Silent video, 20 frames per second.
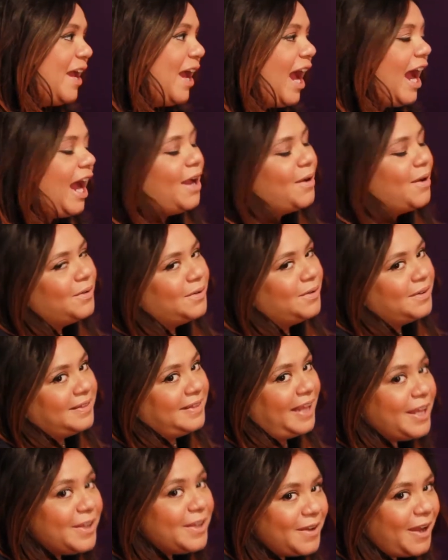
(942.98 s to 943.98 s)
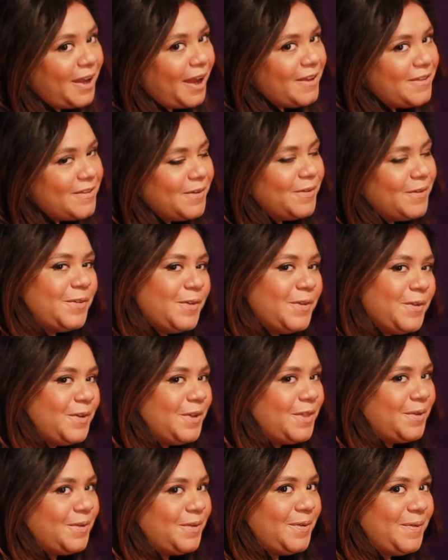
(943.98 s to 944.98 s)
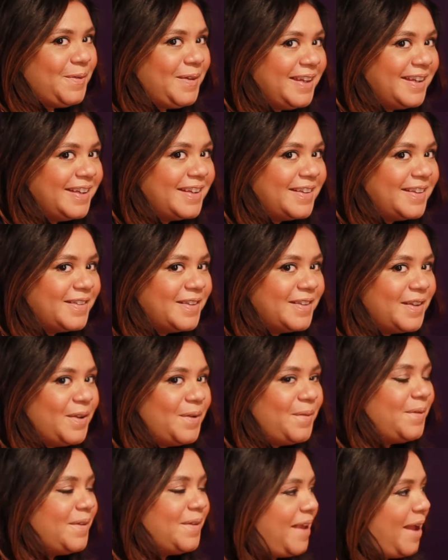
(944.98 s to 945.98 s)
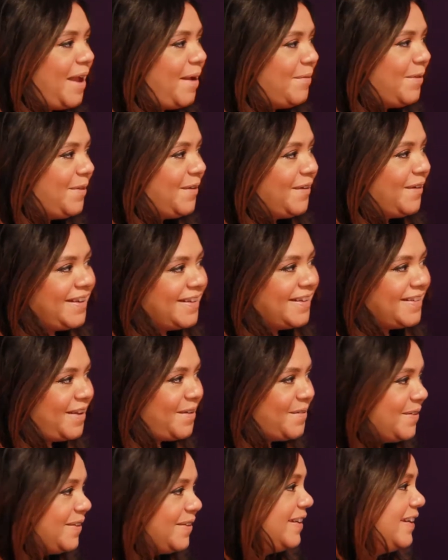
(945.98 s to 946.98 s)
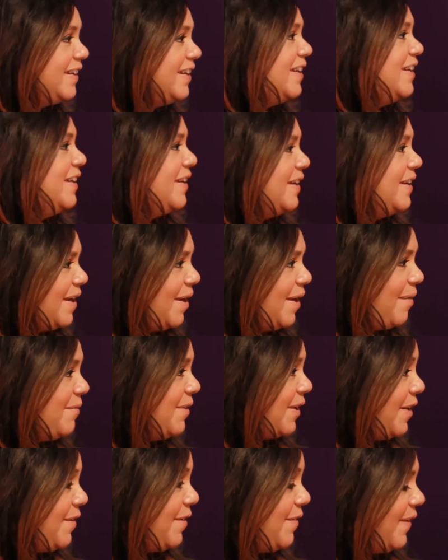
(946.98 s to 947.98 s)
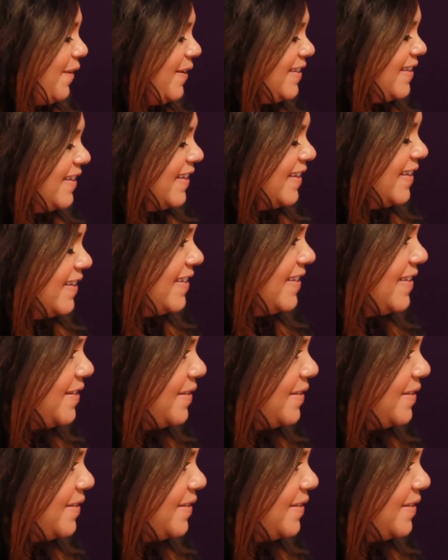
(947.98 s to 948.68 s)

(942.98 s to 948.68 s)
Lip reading: I will let you guys know in 2 to 3 weeks what's happening there, because I'm looking forward to this.